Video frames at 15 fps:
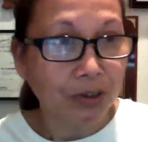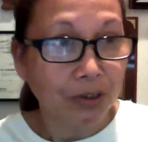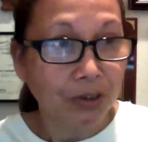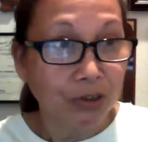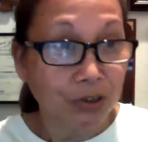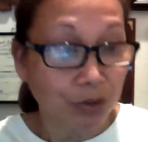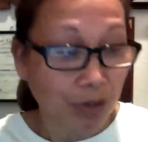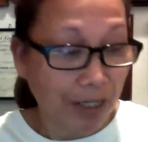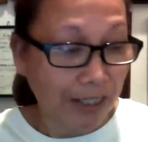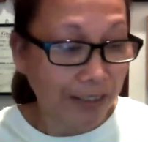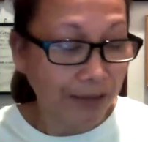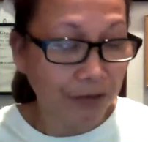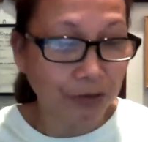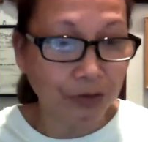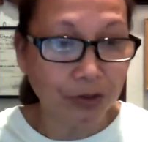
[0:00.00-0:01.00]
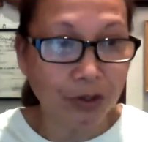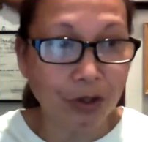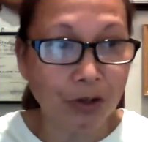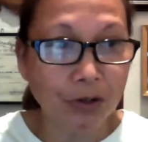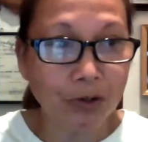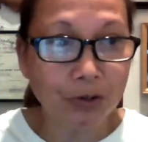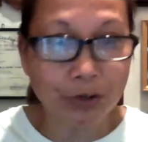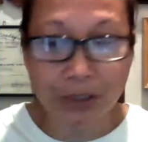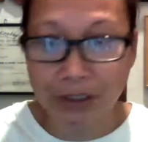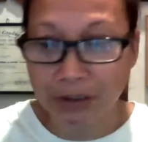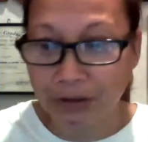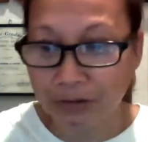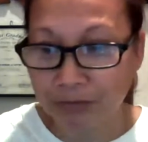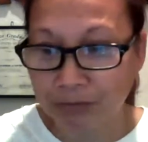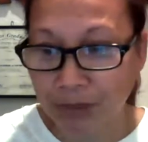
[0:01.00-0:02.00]
So I don't know
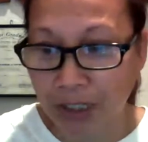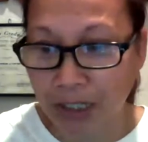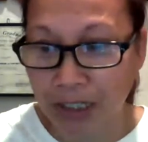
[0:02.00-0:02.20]
if